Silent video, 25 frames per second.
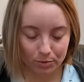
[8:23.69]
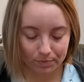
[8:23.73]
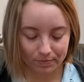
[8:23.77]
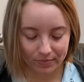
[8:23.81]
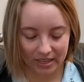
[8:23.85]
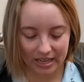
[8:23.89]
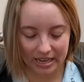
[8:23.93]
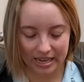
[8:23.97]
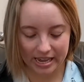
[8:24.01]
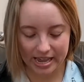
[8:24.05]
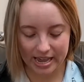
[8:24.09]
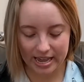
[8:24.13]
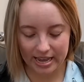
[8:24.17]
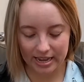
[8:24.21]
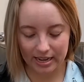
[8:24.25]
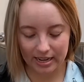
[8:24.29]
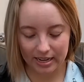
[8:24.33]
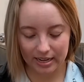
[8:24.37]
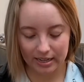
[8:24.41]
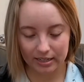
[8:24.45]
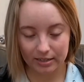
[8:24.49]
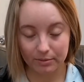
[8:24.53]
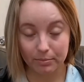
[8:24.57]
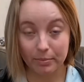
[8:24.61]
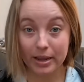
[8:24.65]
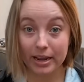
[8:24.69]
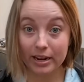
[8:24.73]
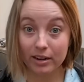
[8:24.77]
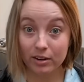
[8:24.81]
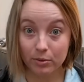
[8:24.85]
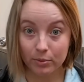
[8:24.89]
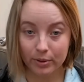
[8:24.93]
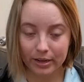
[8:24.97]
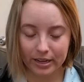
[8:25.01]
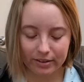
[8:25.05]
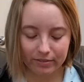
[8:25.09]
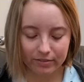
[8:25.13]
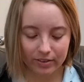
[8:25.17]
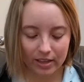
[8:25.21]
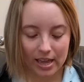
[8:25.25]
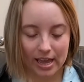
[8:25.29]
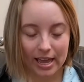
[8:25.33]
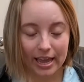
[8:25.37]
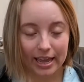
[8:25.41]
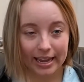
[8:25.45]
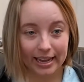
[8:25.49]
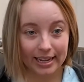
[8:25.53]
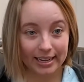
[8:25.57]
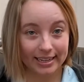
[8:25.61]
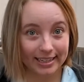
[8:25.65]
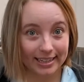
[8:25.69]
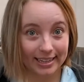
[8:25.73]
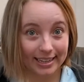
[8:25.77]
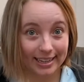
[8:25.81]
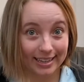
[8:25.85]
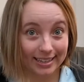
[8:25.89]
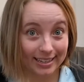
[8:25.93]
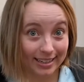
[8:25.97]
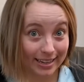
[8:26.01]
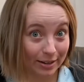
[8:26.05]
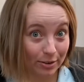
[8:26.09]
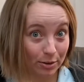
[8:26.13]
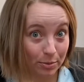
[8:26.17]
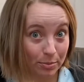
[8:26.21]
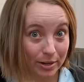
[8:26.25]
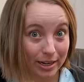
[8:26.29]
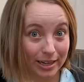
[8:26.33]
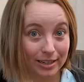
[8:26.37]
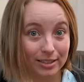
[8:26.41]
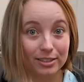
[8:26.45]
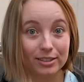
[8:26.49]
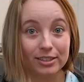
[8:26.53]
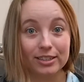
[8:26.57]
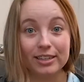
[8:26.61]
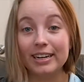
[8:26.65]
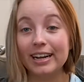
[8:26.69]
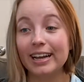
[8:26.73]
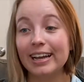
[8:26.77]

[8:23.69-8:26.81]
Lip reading: he had MagnaWave, and he had chiropractor.